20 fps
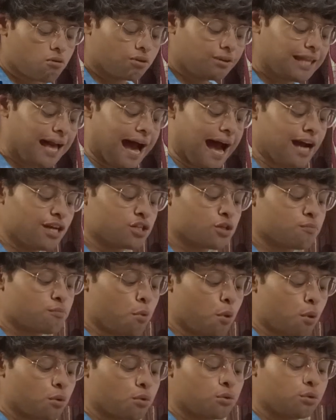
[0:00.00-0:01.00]
dash,
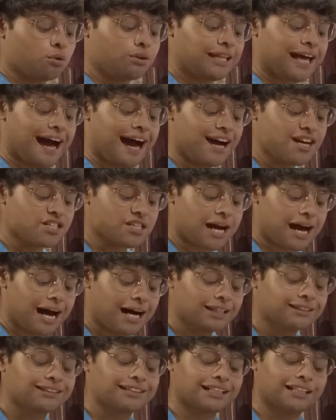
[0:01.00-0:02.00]
beaucoup dash,
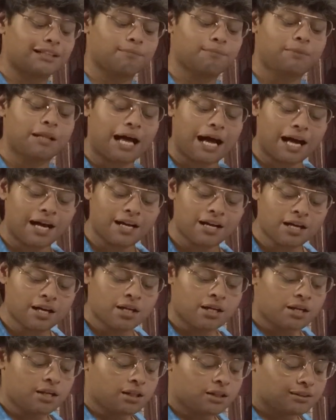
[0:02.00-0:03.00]
à cette blague.
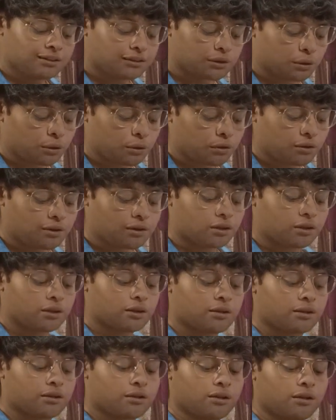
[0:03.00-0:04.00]
So,
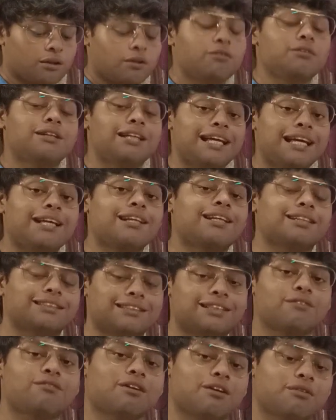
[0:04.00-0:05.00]
read is the